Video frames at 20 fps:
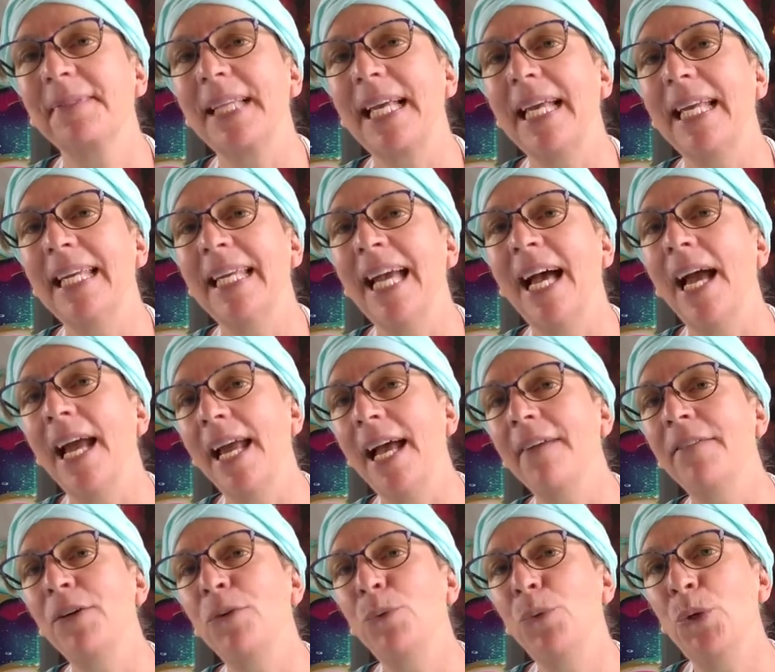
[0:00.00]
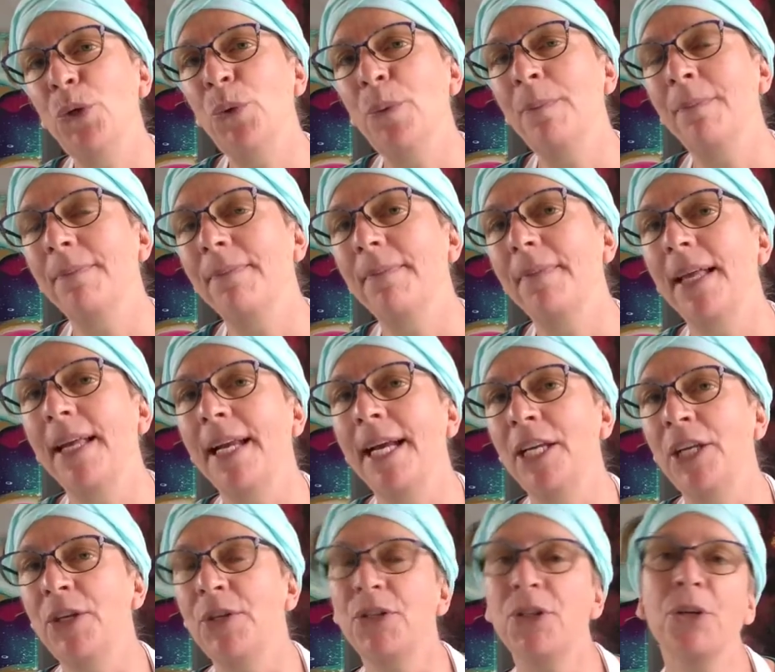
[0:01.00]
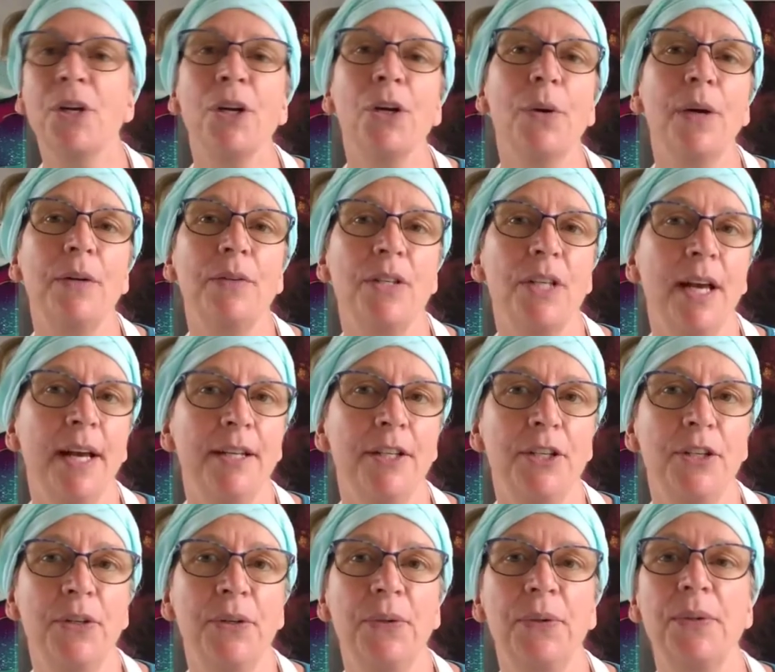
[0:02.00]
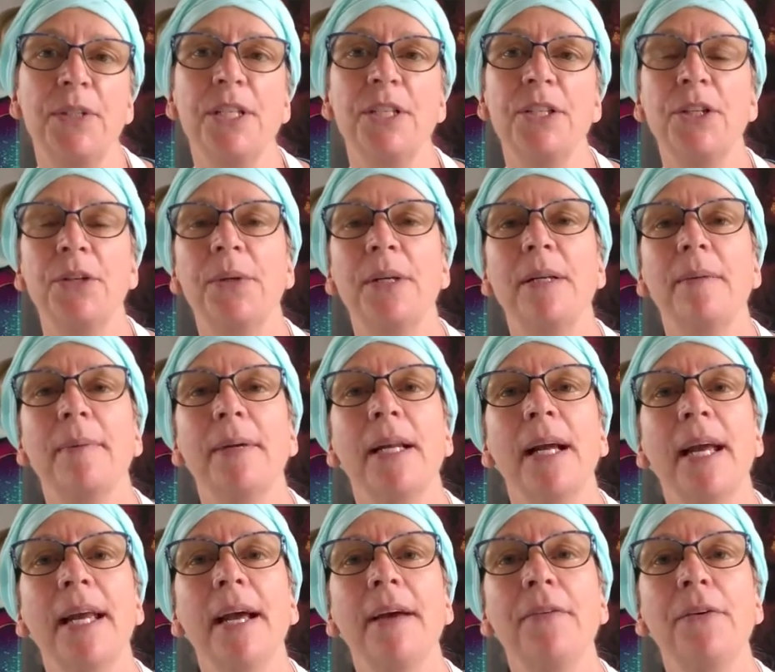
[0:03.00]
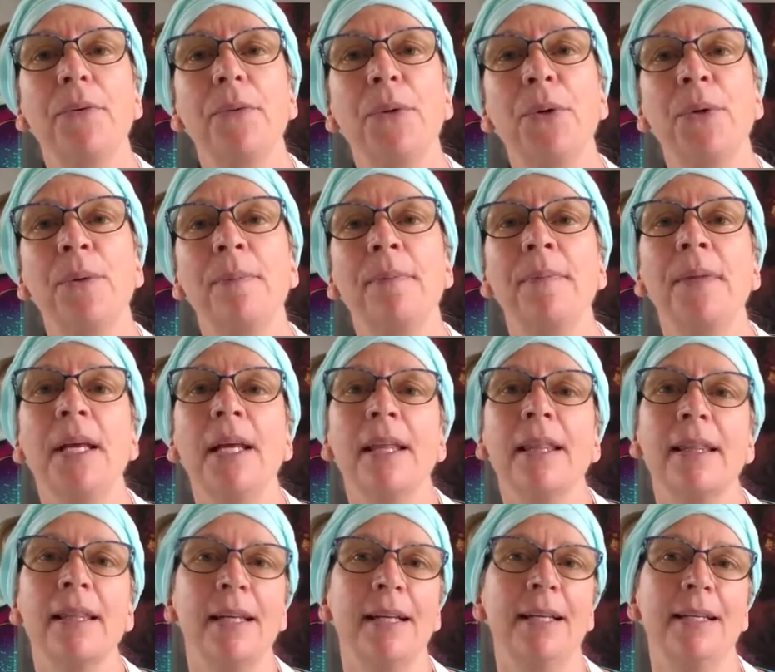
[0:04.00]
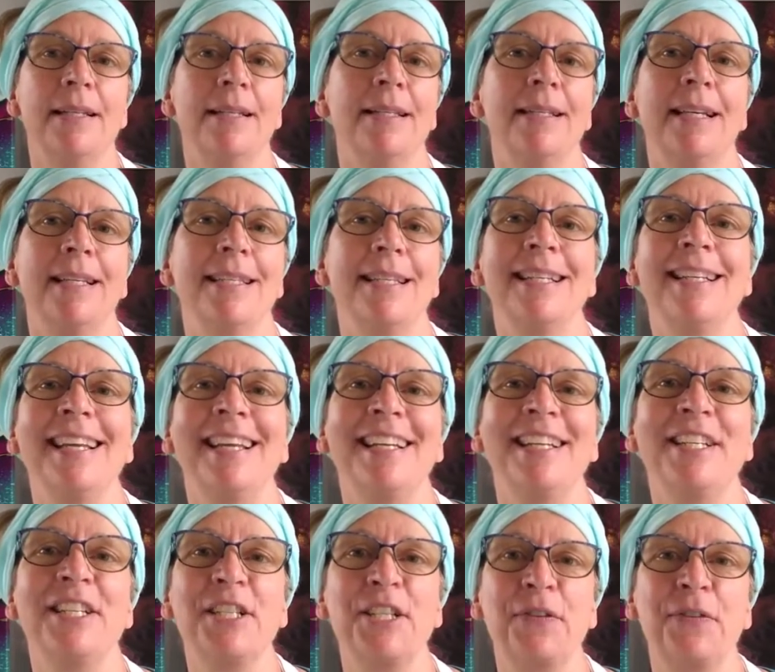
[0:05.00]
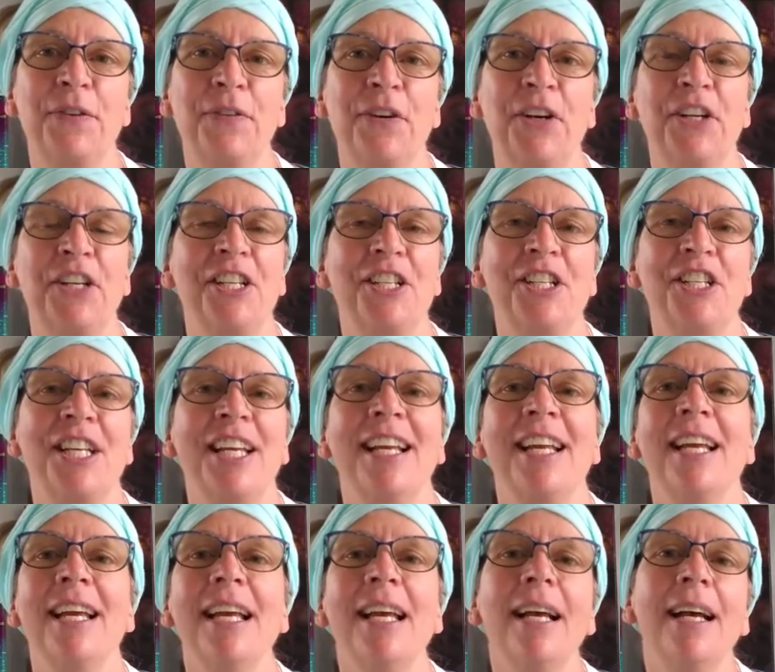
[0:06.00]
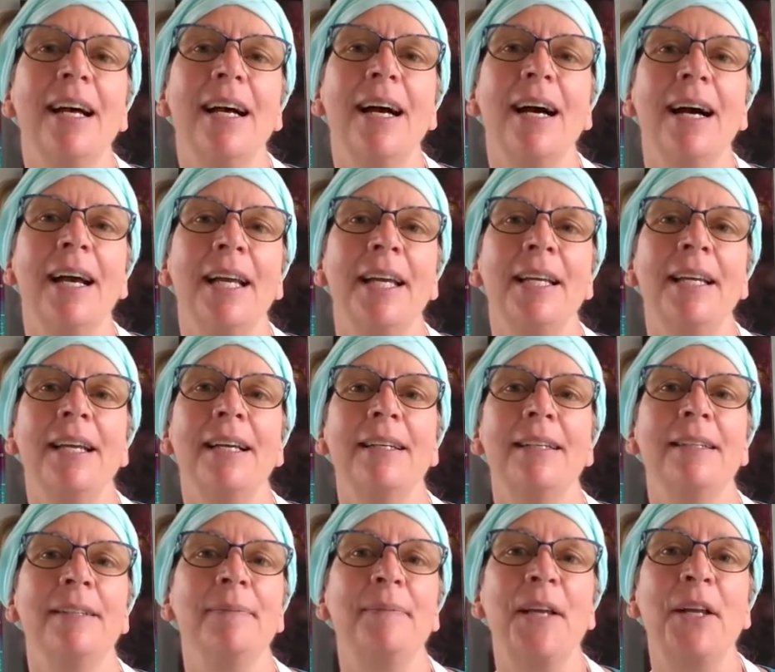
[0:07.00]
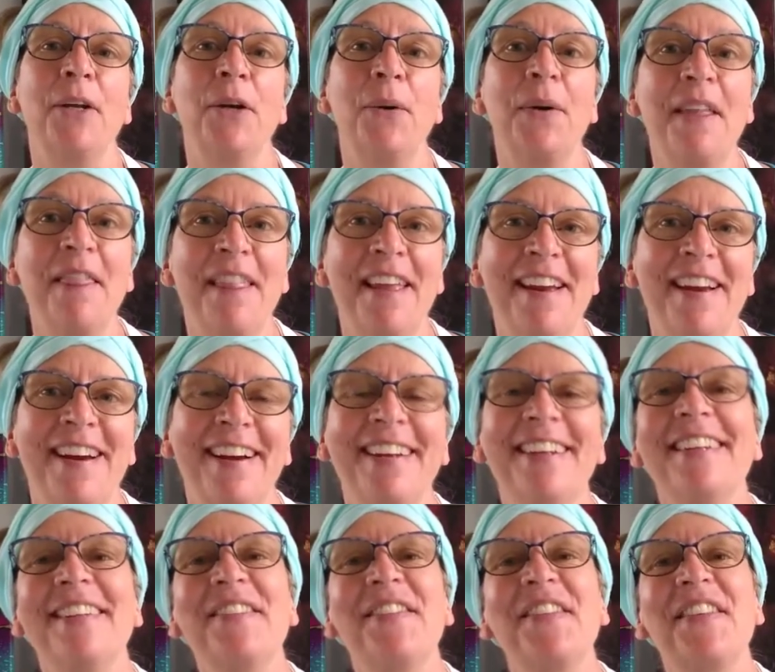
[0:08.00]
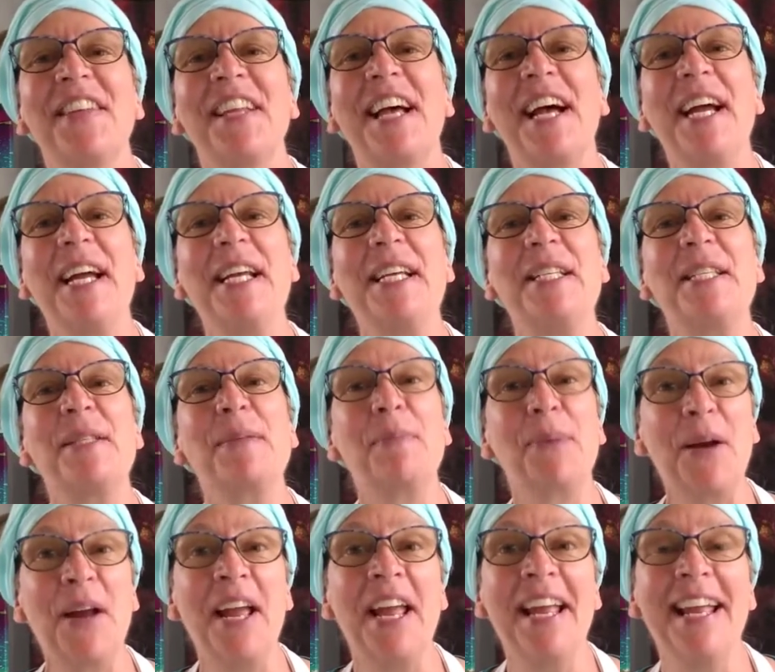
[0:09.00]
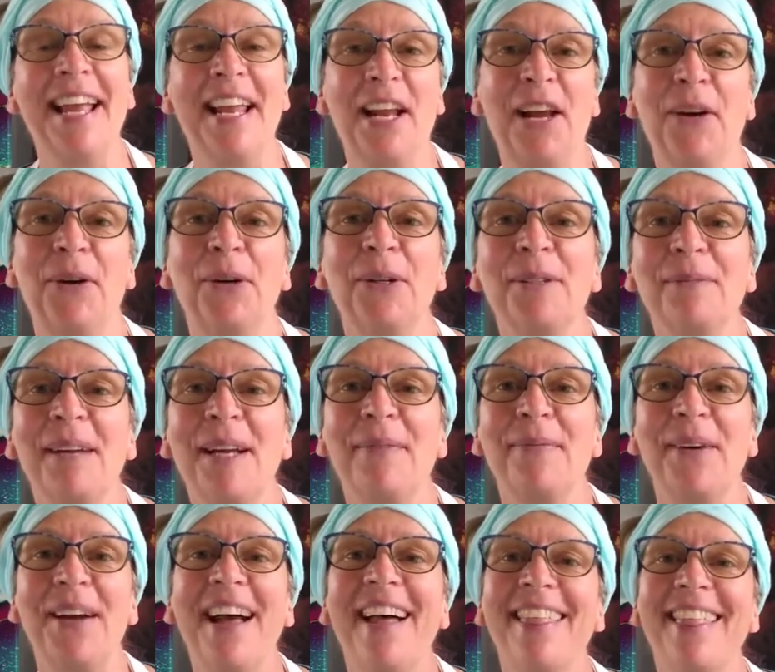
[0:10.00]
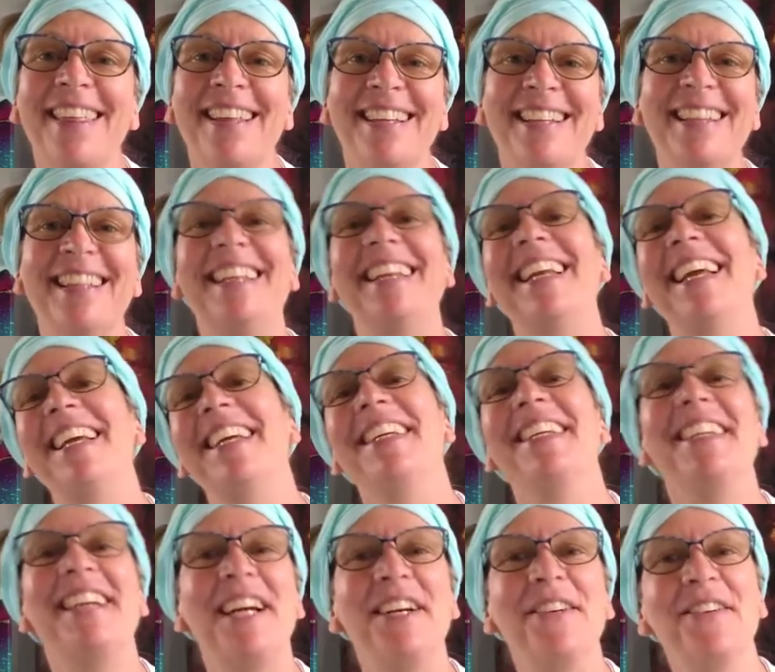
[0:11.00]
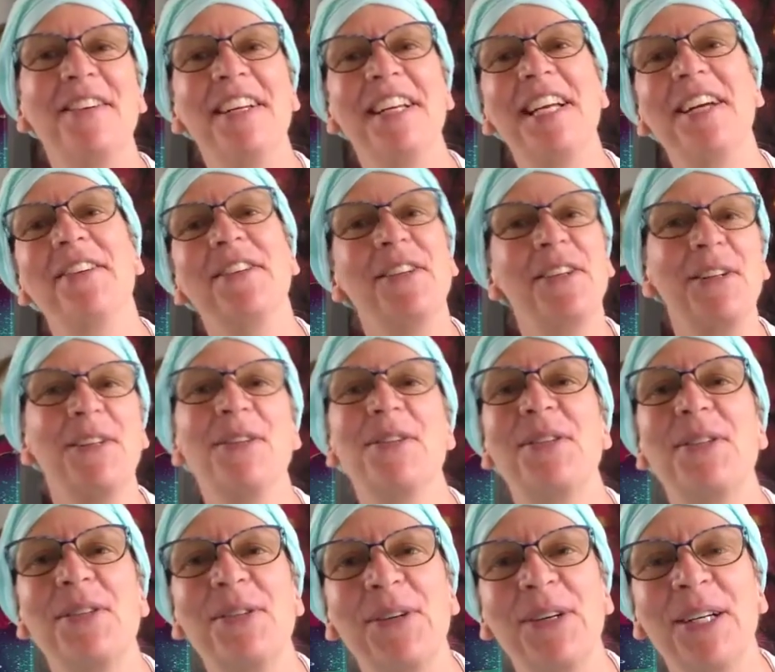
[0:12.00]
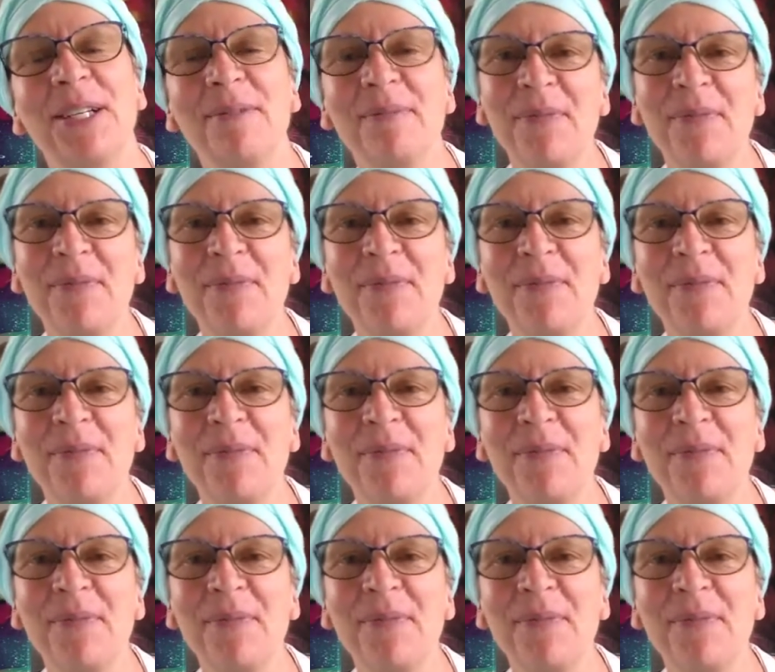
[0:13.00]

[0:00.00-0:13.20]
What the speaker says: yeah, I have a room that I use. You can go outside too to do it, but I have a room that is designated just for varnishing. I go in there, I spray, and I hold my breath, and then I run out and close the door.